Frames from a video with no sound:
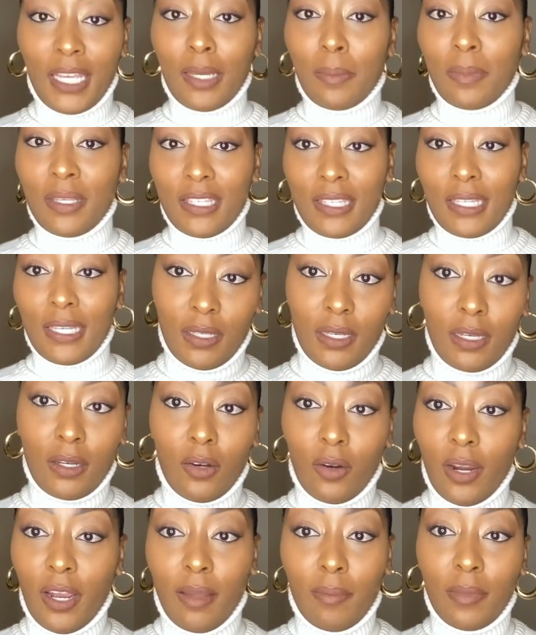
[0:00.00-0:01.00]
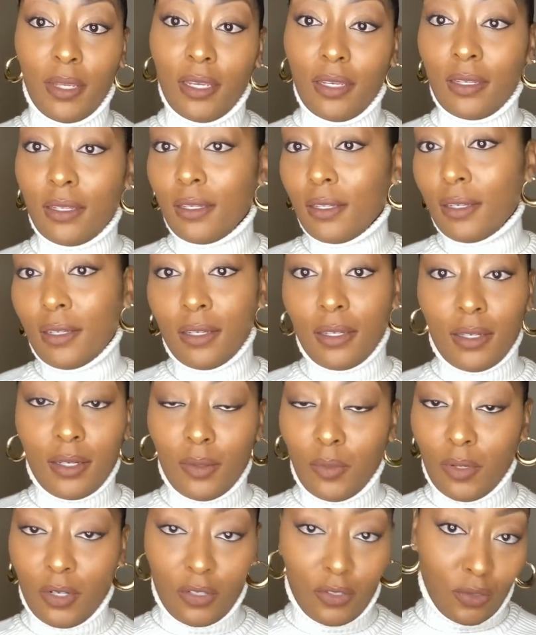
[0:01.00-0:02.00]
me sick or have me
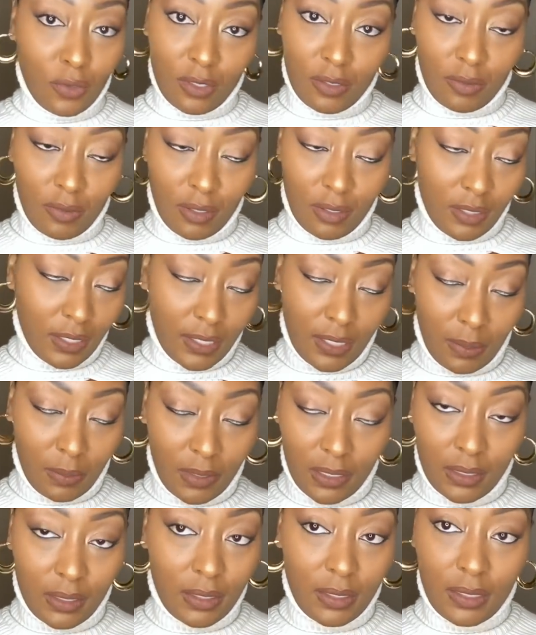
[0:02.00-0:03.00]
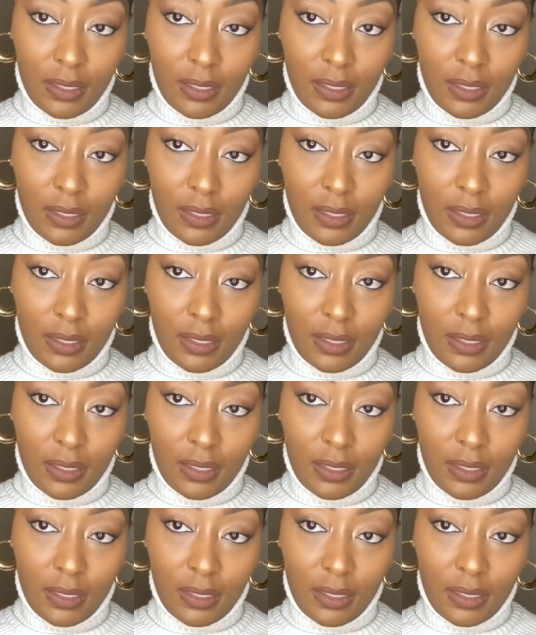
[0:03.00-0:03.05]
with a sore throat or something.